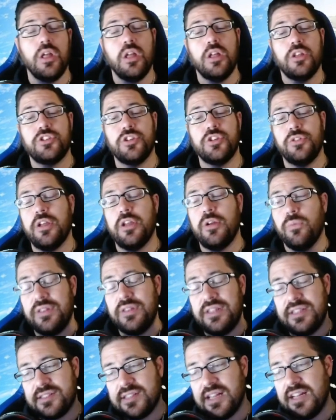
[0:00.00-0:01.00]
So then when
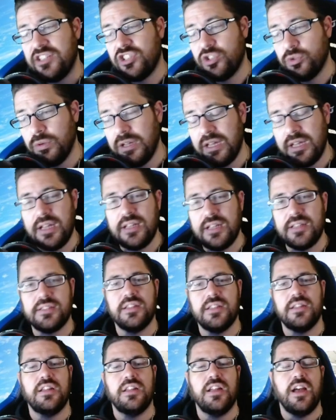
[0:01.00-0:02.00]
this guy swings,
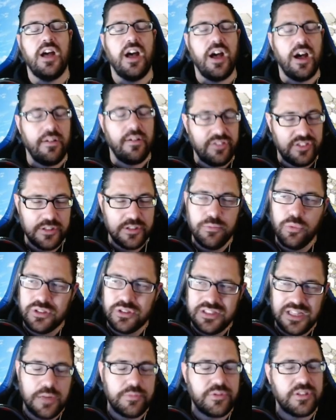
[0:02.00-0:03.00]
obviously more
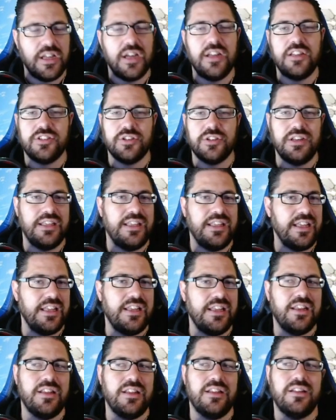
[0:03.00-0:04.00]
times than not he's going to hit,